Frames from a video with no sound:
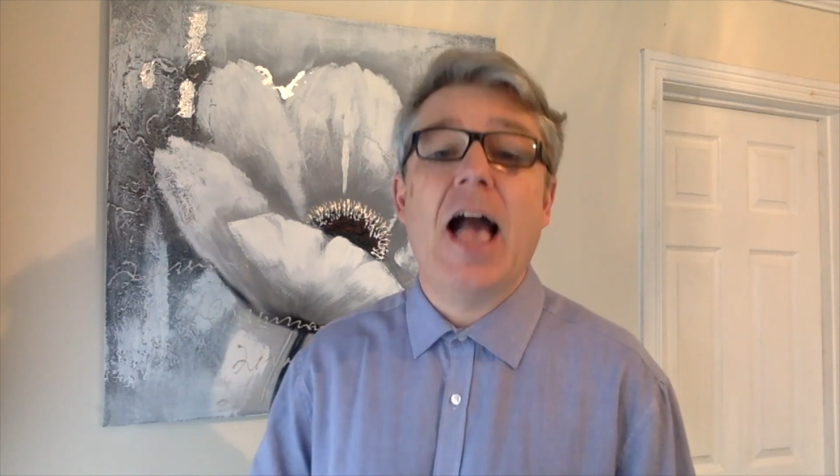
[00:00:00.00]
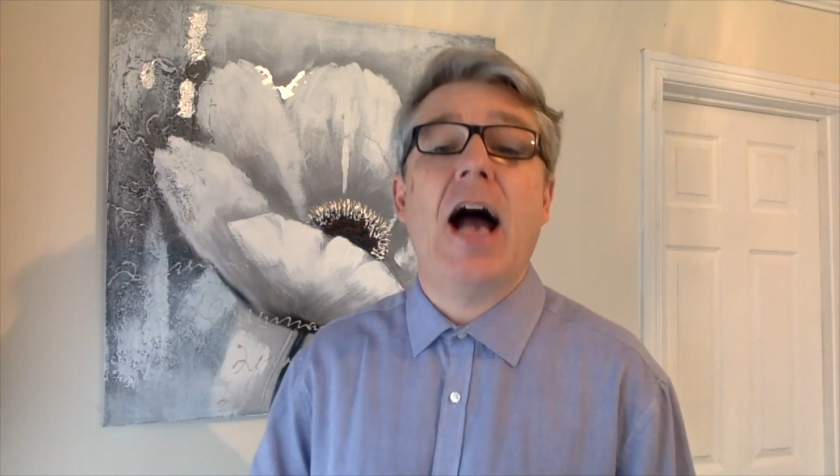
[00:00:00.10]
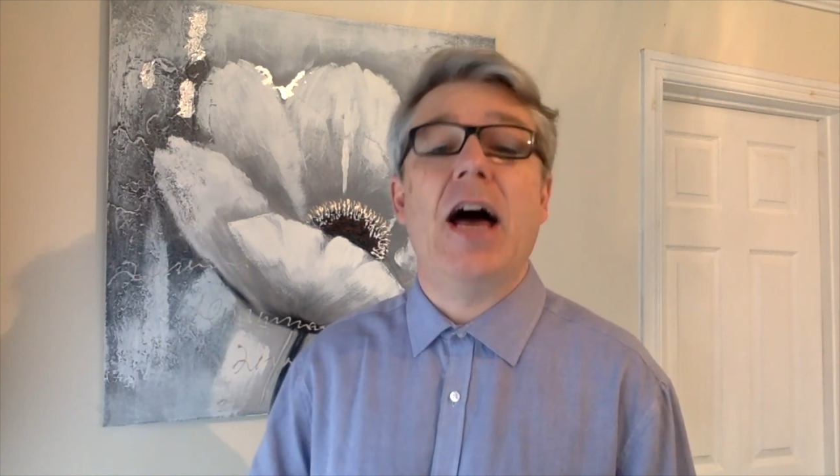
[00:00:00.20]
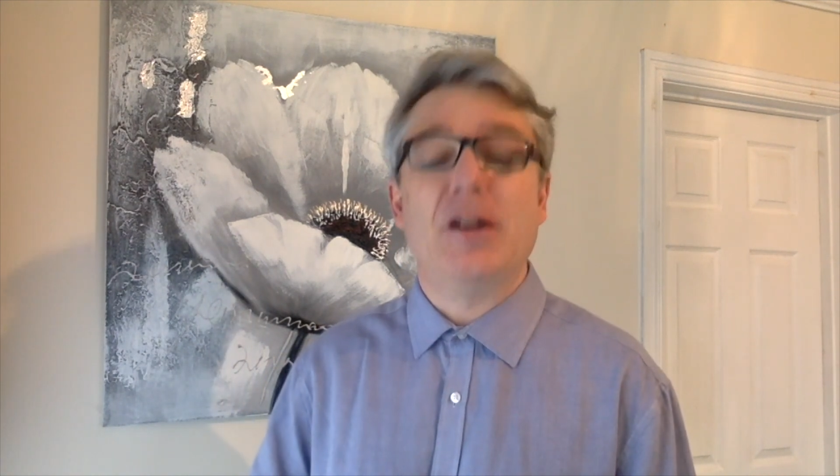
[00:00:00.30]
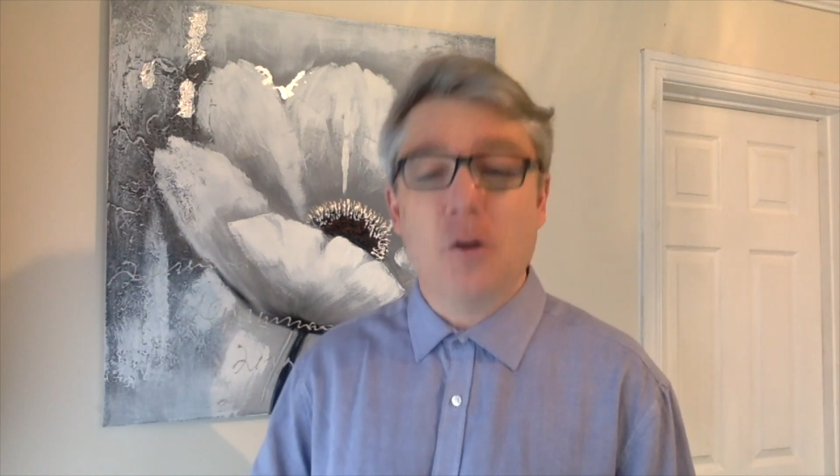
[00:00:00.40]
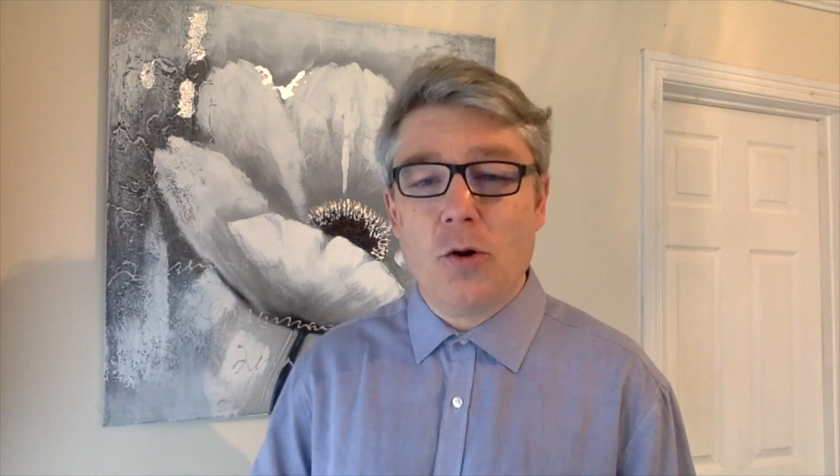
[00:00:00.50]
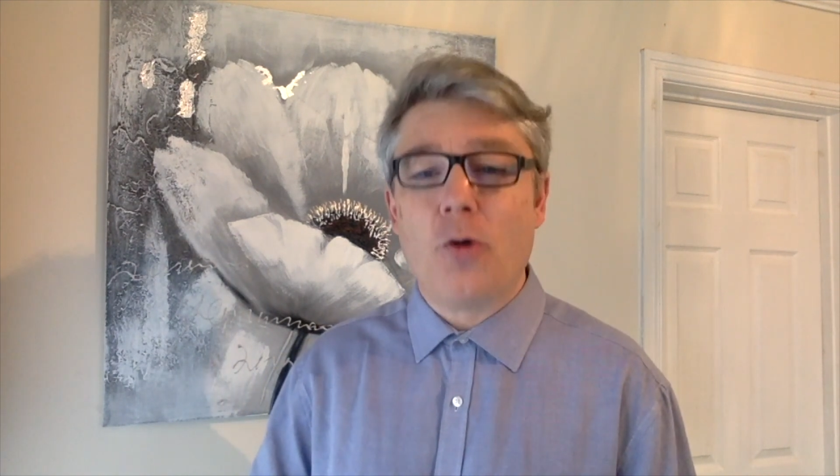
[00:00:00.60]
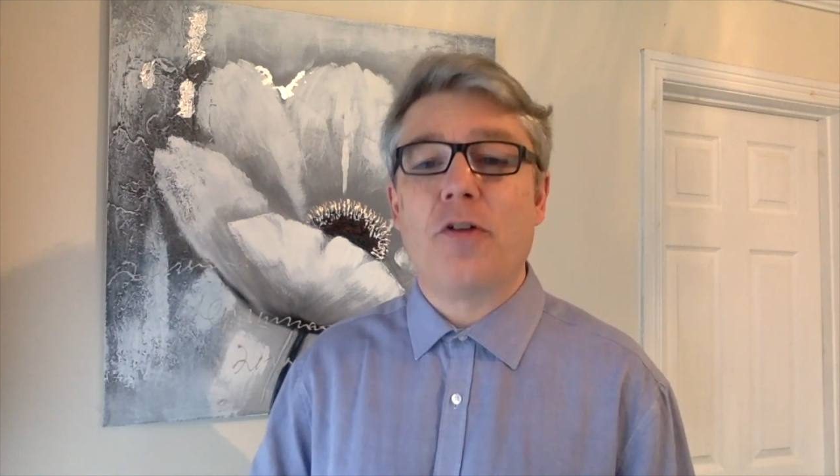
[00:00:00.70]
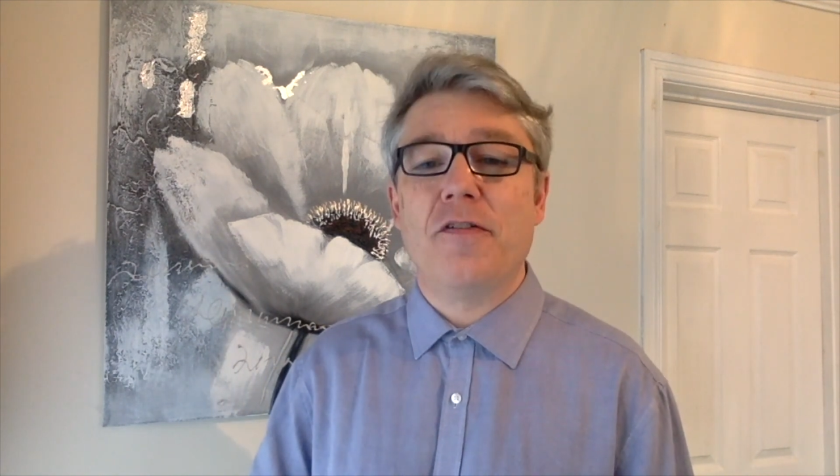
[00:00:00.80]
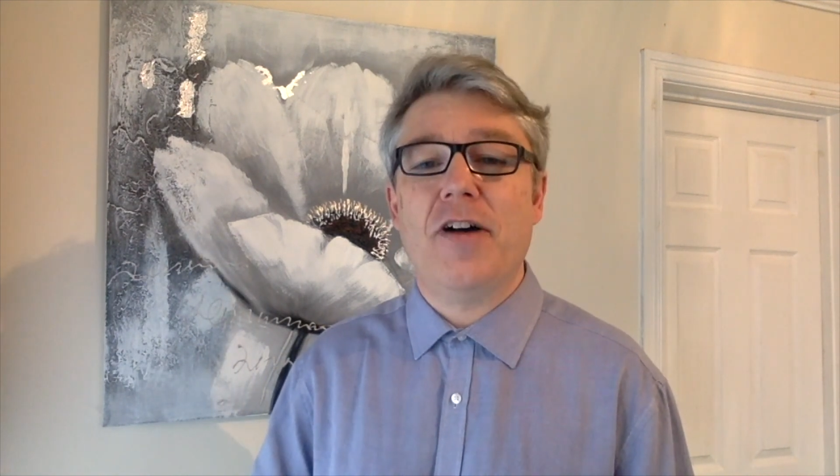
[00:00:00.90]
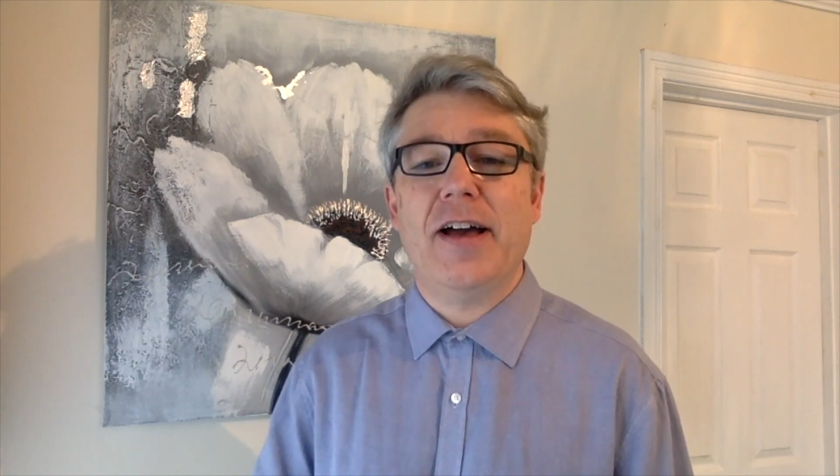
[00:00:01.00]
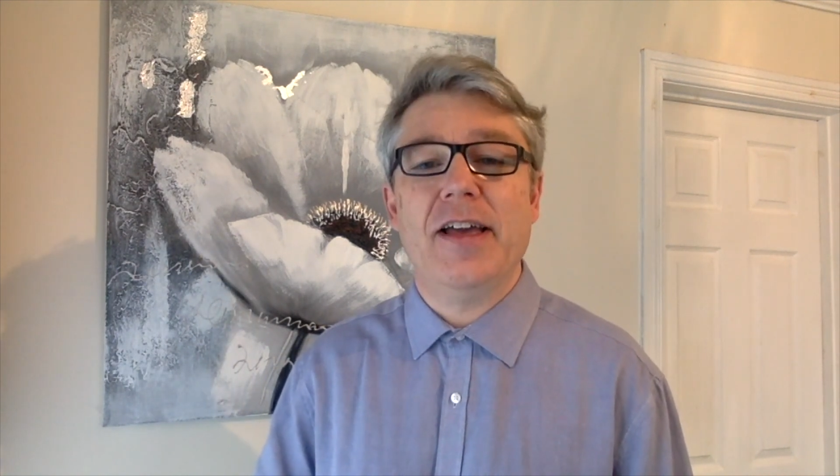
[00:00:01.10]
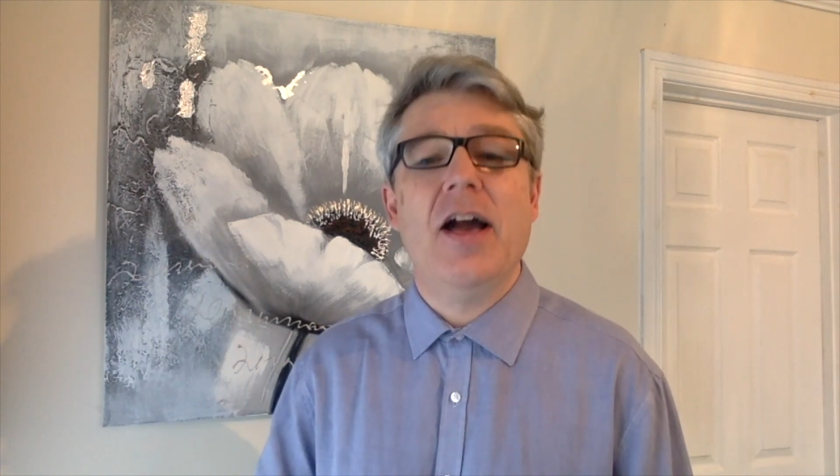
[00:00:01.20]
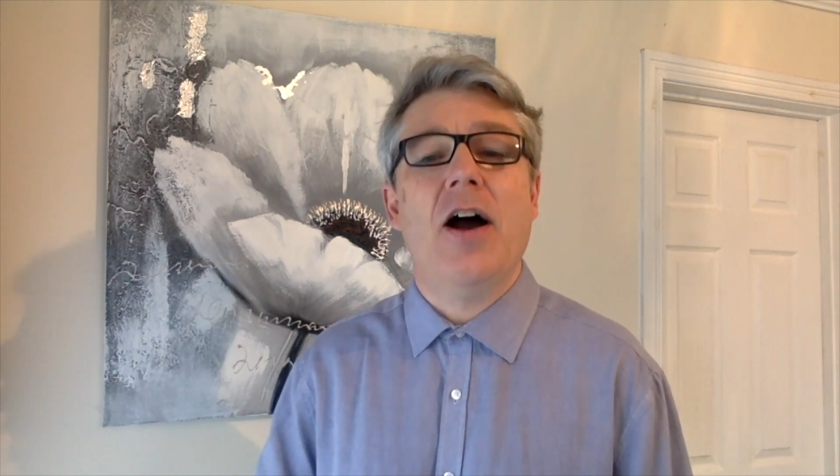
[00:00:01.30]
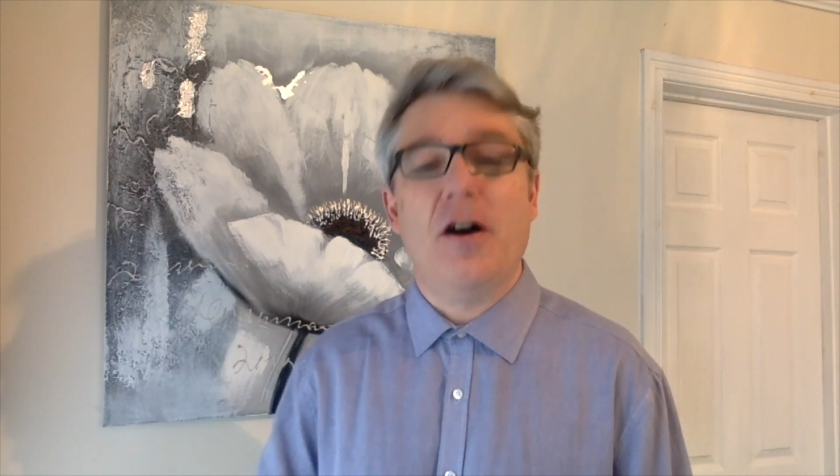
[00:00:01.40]
and glorify
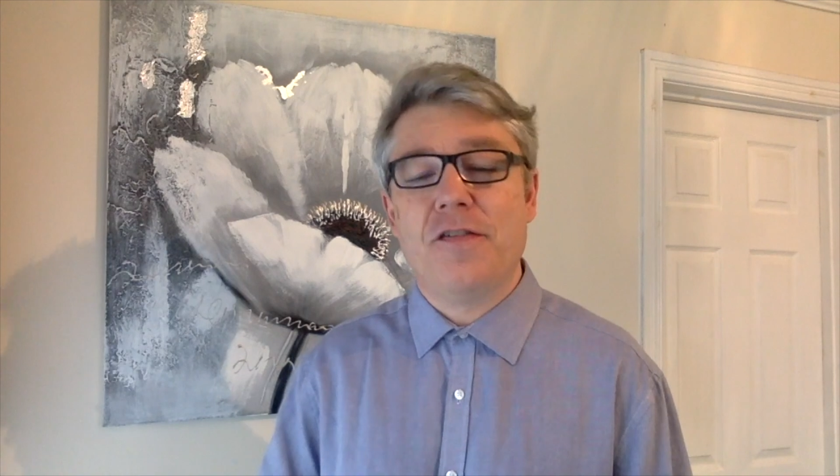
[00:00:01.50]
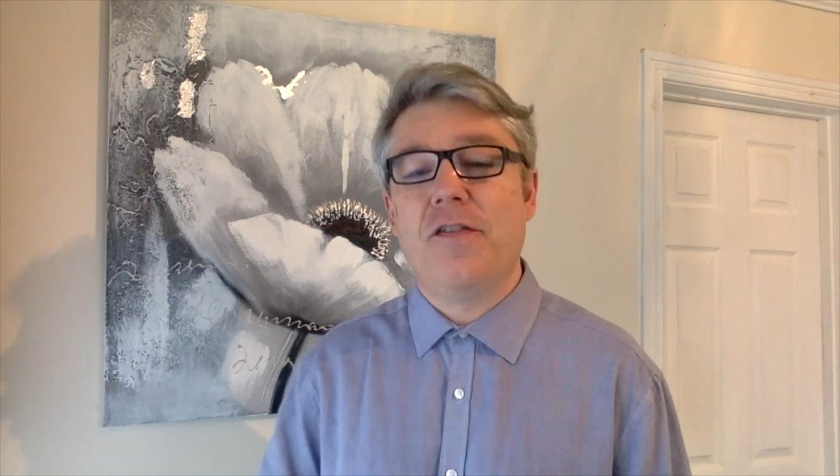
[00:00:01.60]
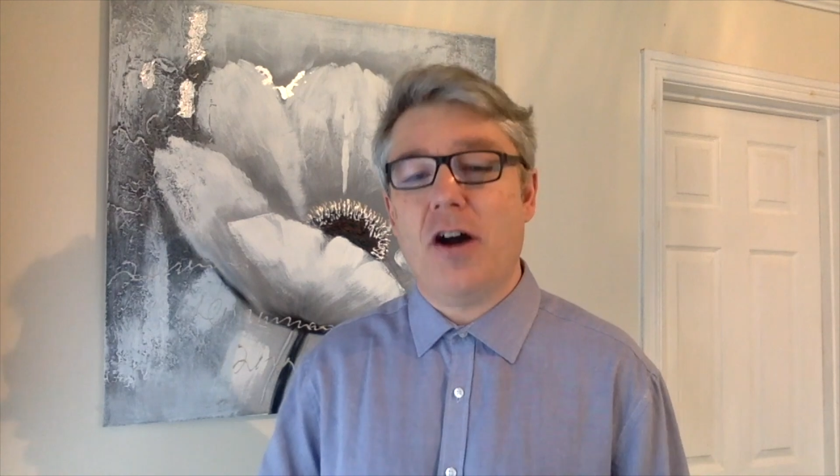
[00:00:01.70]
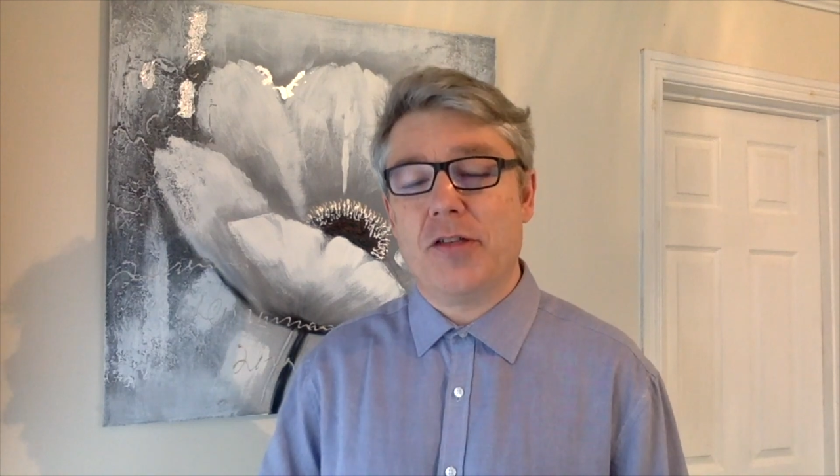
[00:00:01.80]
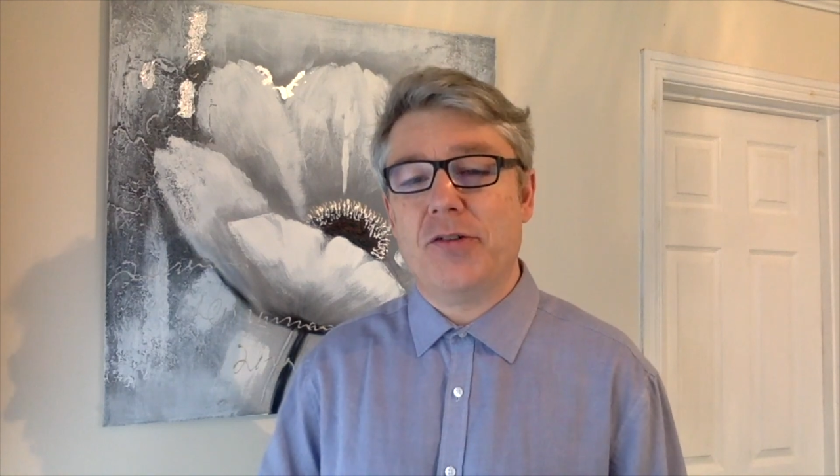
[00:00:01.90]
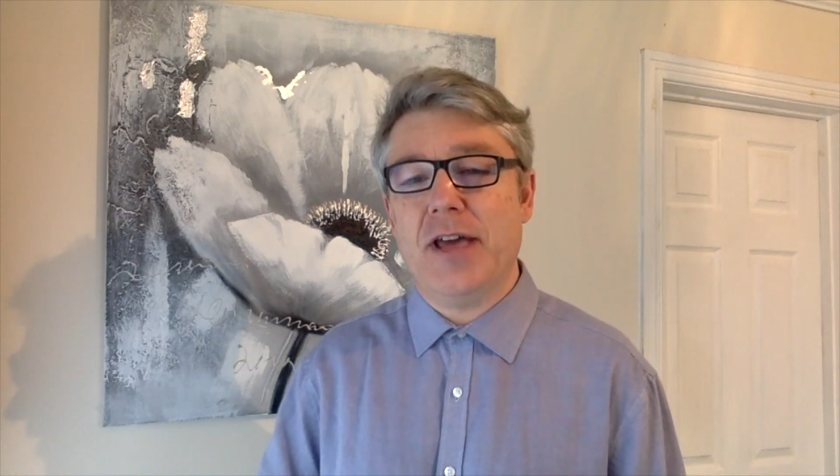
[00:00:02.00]
our Father